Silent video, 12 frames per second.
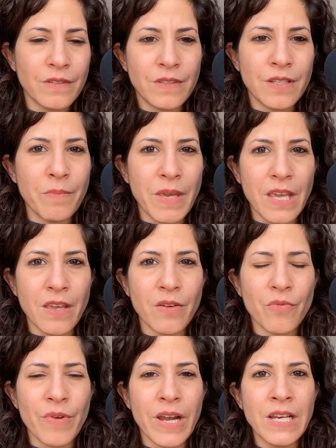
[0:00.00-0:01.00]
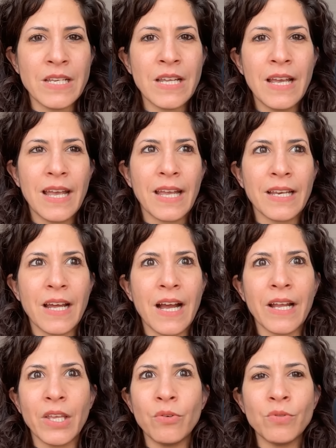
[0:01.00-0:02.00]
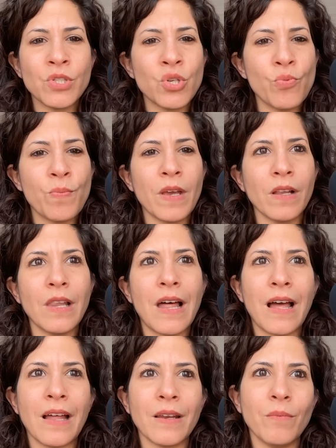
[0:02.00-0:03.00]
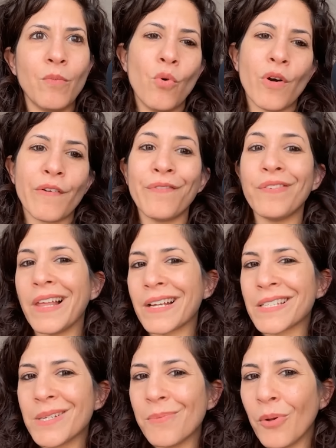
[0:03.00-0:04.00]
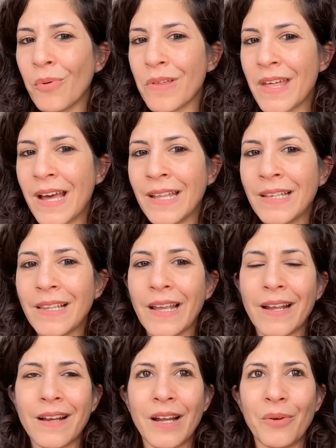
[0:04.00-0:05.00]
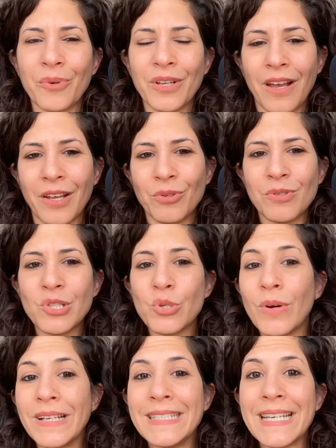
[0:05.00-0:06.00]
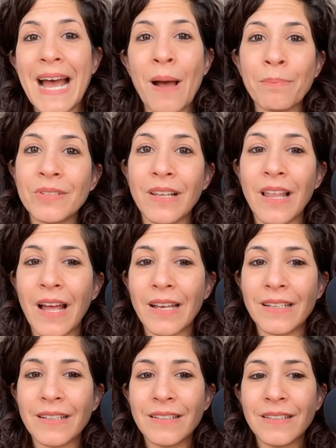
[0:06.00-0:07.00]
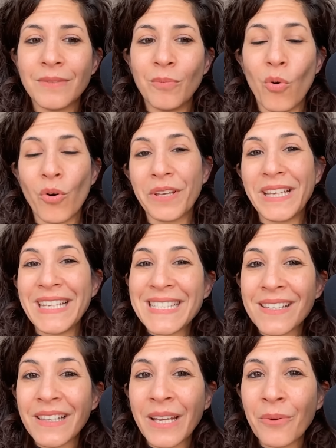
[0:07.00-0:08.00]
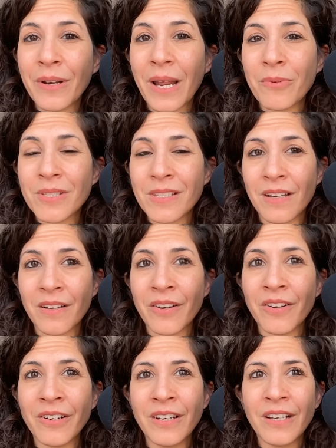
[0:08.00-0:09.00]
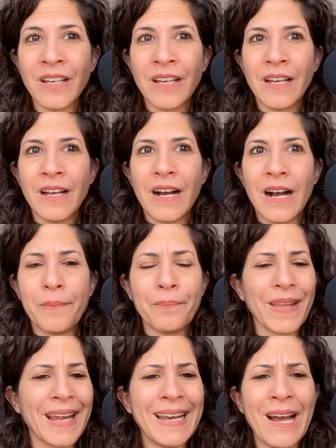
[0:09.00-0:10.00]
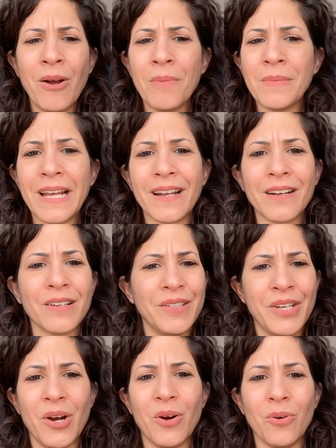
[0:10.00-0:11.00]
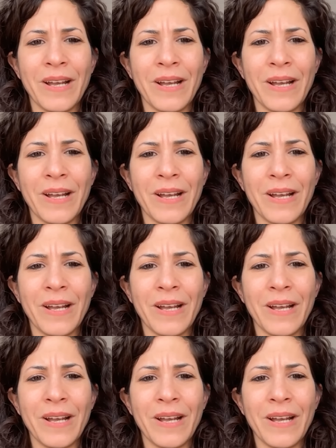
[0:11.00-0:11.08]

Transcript: to me, right? And I used to be a lot more flexible with that. Like I, w- I used to adapt a lot more easily when I was younger. Um, and now I'm like, no,